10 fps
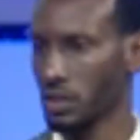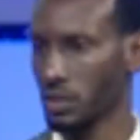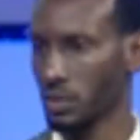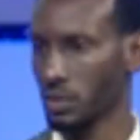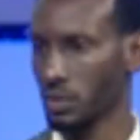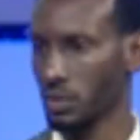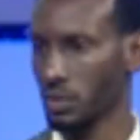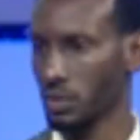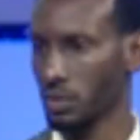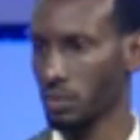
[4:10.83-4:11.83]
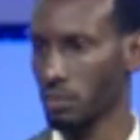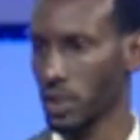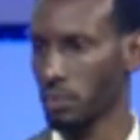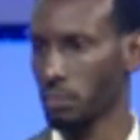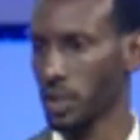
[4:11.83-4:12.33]
to
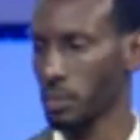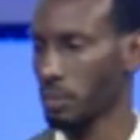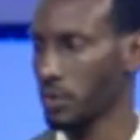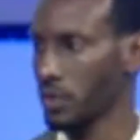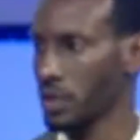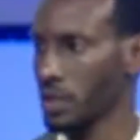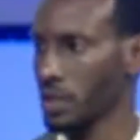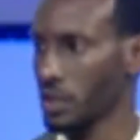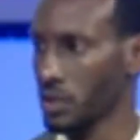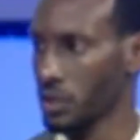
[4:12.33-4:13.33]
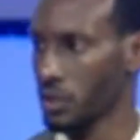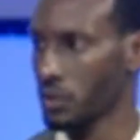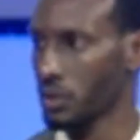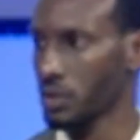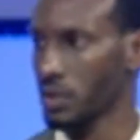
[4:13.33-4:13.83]
be a member of the International
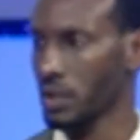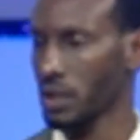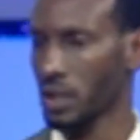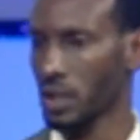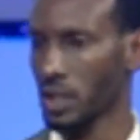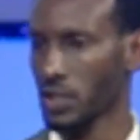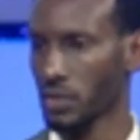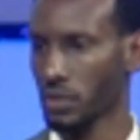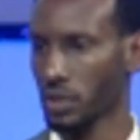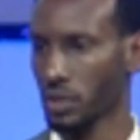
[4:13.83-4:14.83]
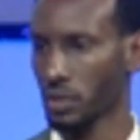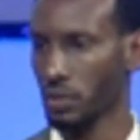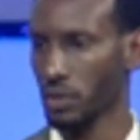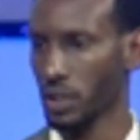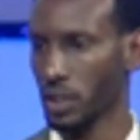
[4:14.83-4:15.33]

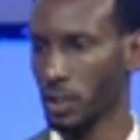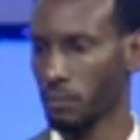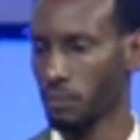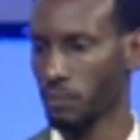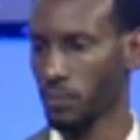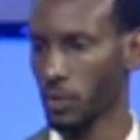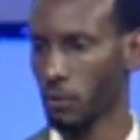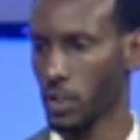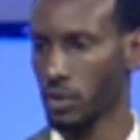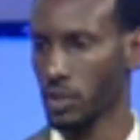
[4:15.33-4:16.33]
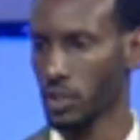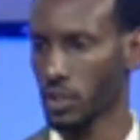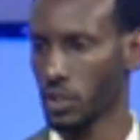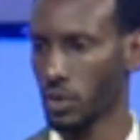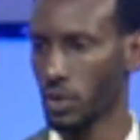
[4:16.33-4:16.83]
Astronautical
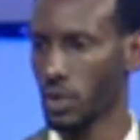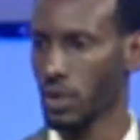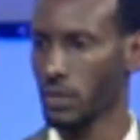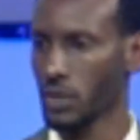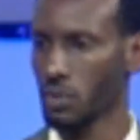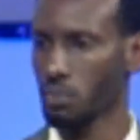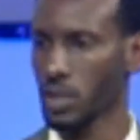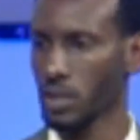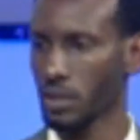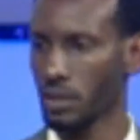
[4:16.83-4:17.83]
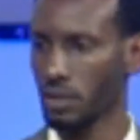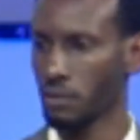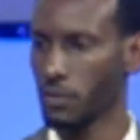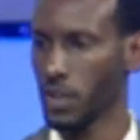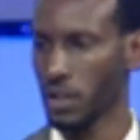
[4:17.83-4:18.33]
Federation. So there's been
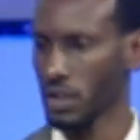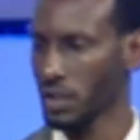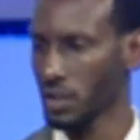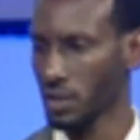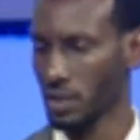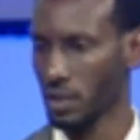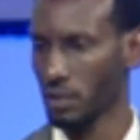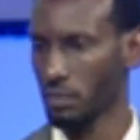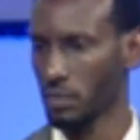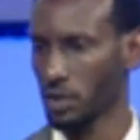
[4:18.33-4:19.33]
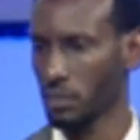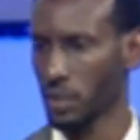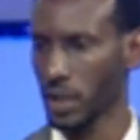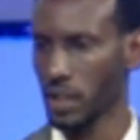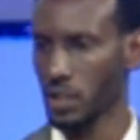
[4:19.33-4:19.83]
various
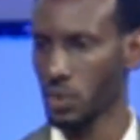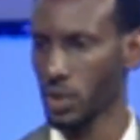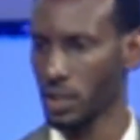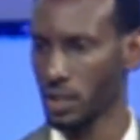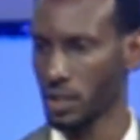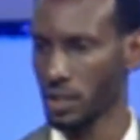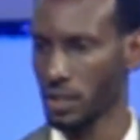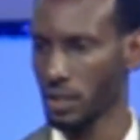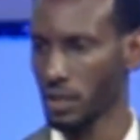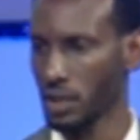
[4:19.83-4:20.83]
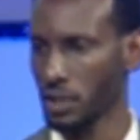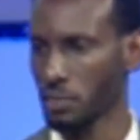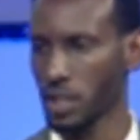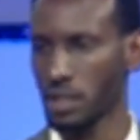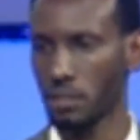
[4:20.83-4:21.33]
plays, whether it is in
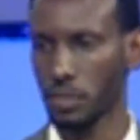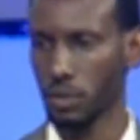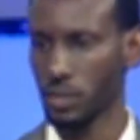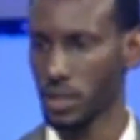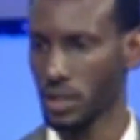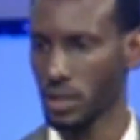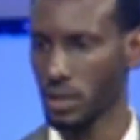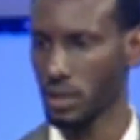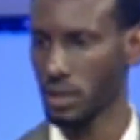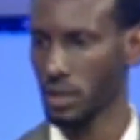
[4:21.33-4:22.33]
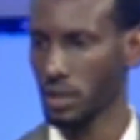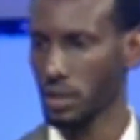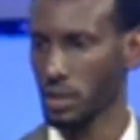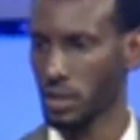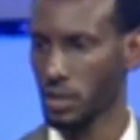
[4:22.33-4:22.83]
space diplomacy,
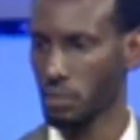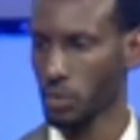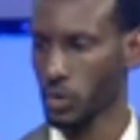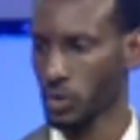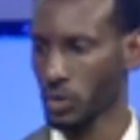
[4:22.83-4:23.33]
in supporting